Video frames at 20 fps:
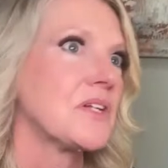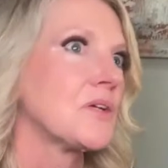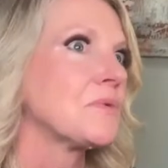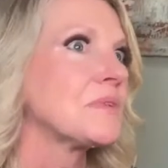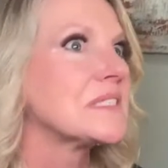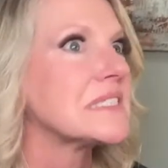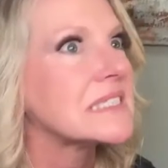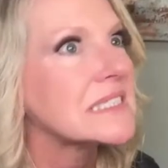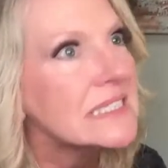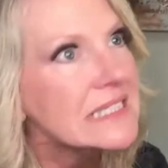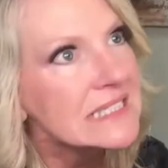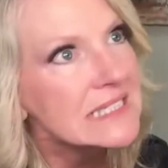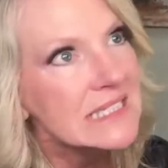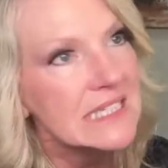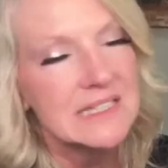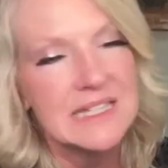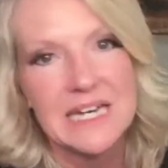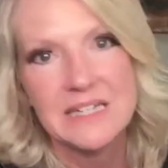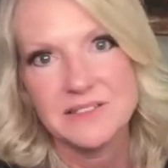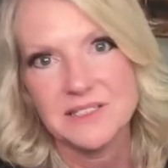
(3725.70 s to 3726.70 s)
it went to
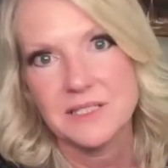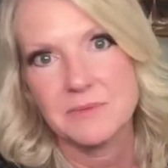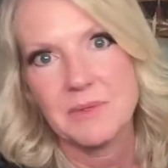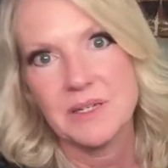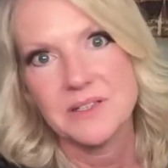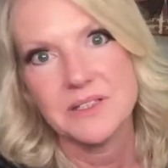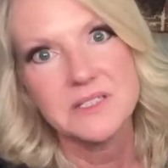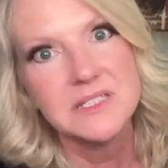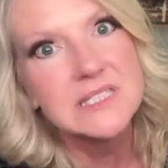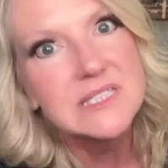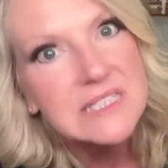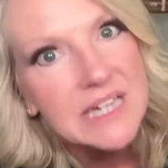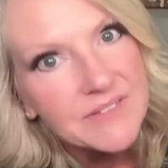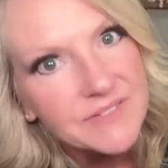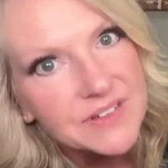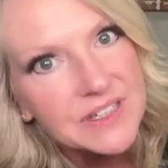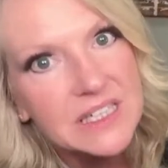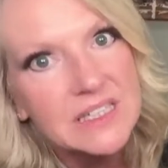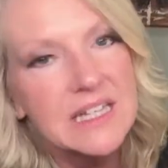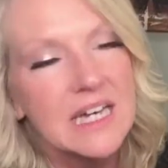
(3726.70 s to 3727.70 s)
60,000 a month, then
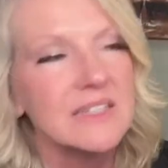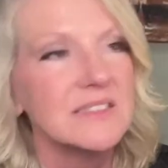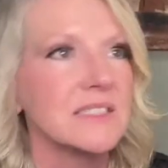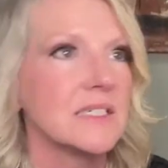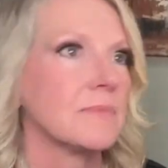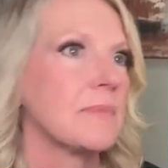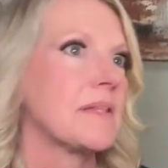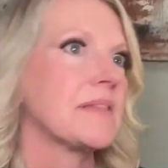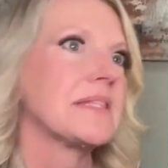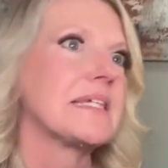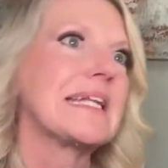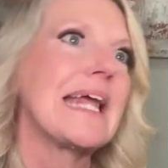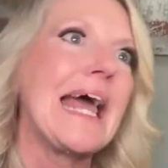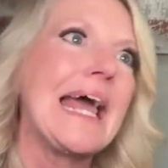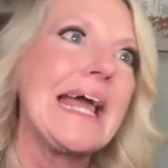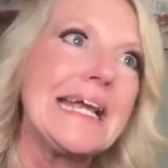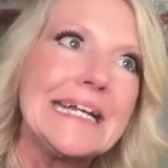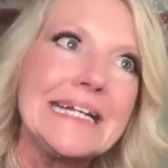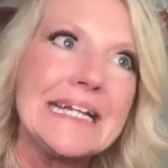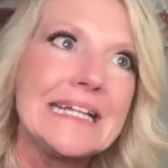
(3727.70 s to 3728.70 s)
70,000 a month, then
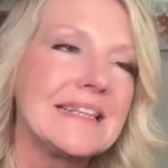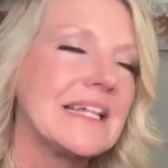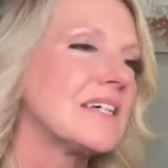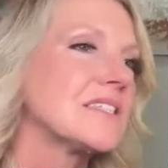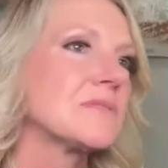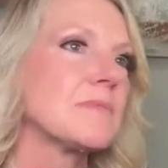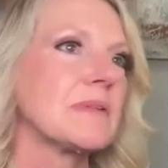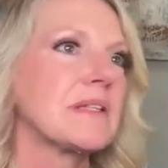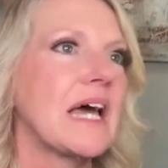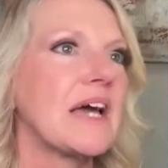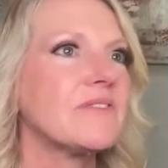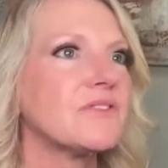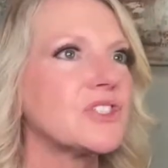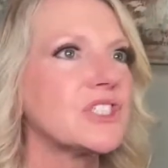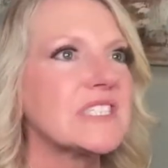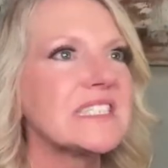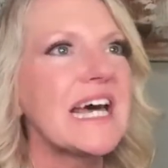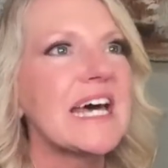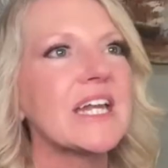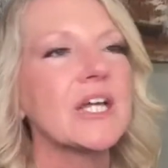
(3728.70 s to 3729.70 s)
80,000 a month. I've
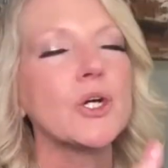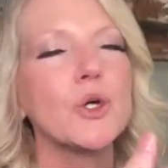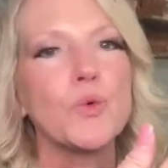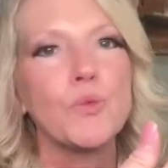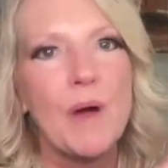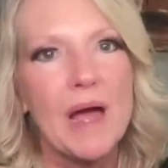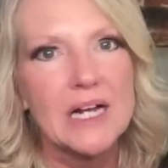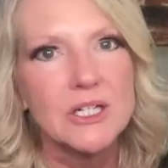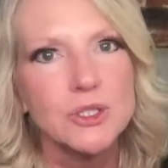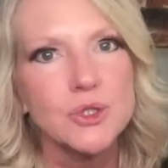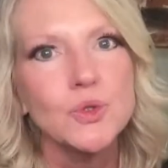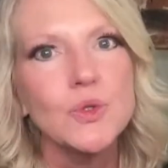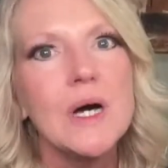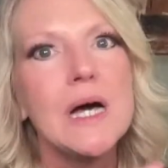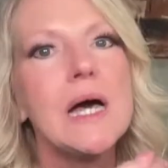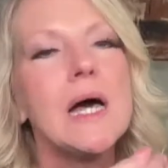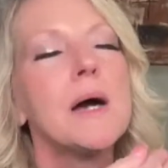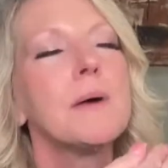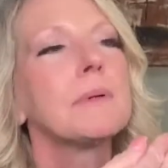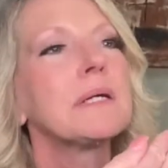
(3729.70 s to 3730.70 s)
just had a gradual,
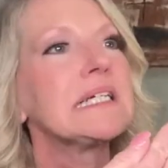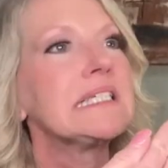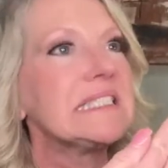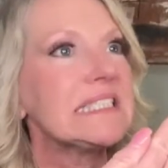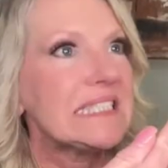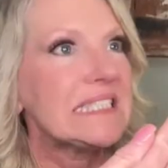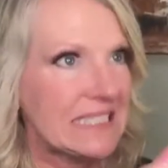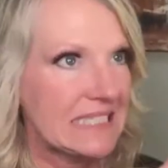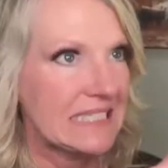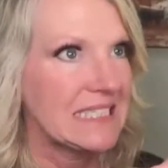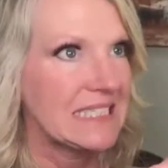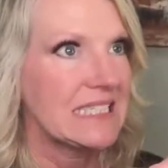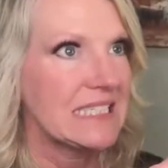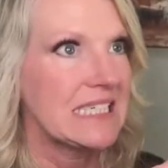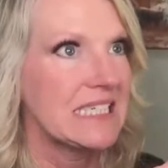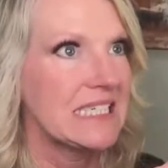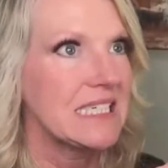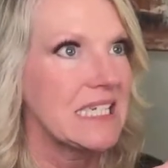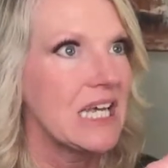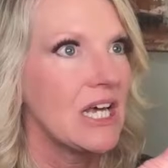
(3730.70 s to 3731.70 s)

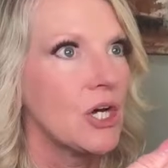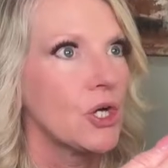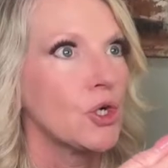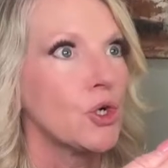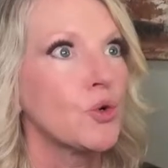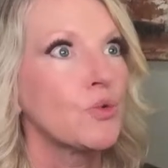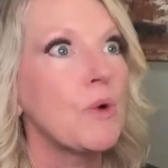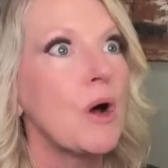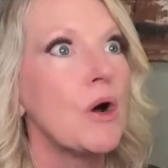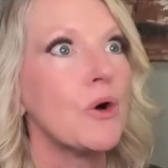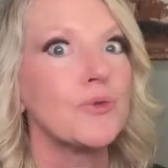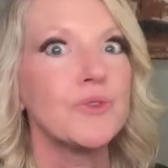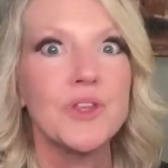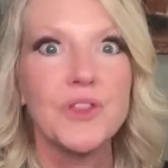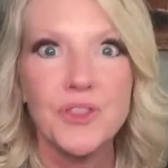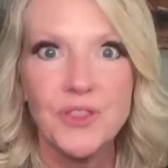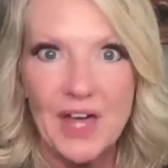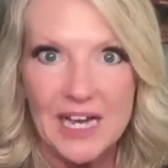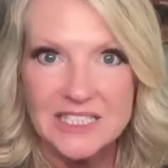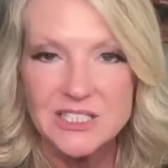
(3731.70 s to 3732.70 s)
consistent growth.
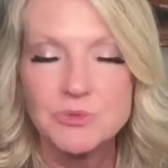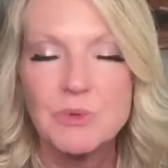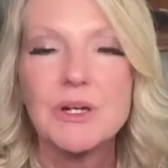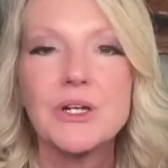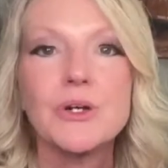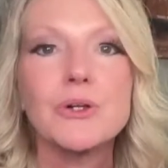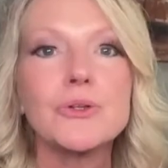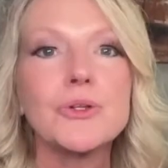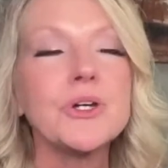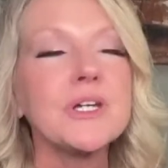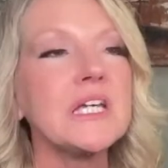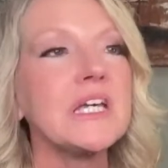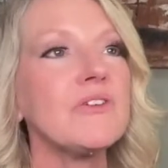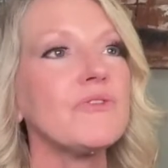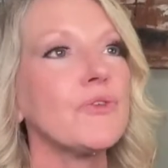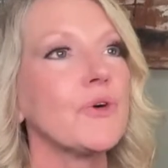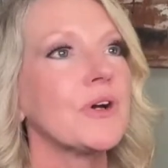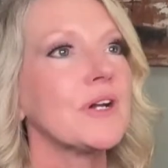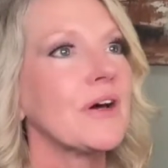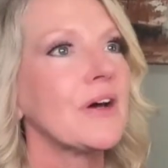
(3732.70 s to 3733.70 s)
And that's what you're looking
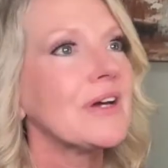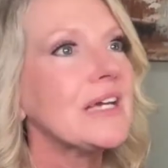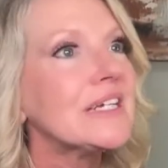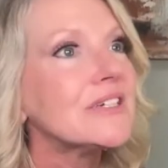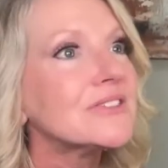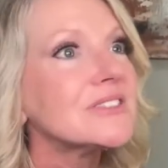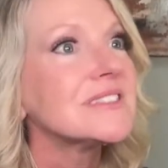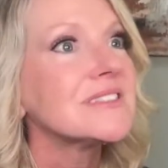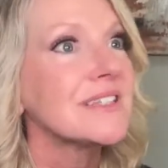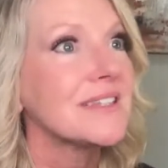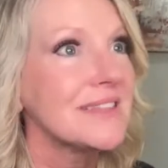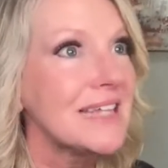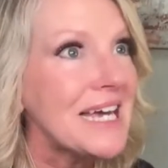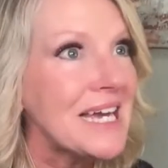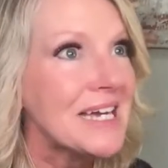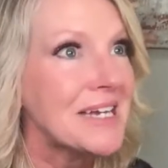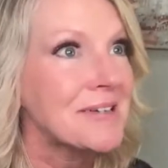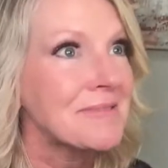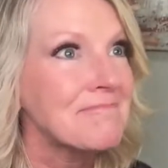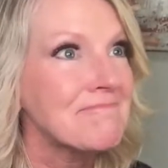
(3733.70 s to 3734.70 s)
for. Now, here's the
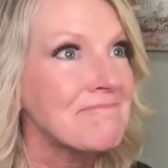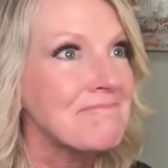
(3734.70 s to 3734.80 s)
thing.